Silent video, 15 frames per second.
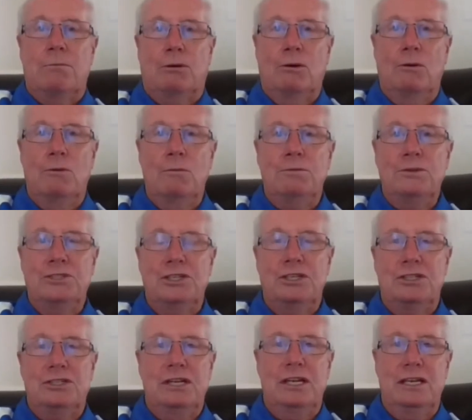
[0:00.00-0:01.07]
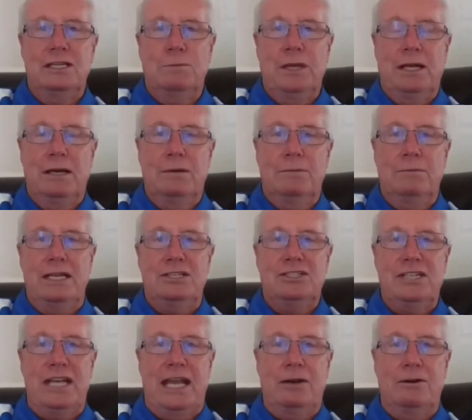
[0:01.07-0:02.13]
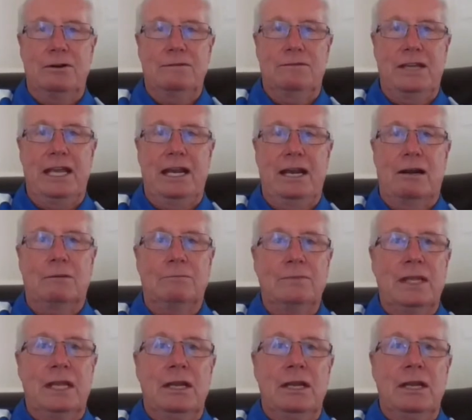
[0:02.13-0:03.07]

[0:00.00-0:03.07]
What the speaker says: Prone positioning has become a standard of care.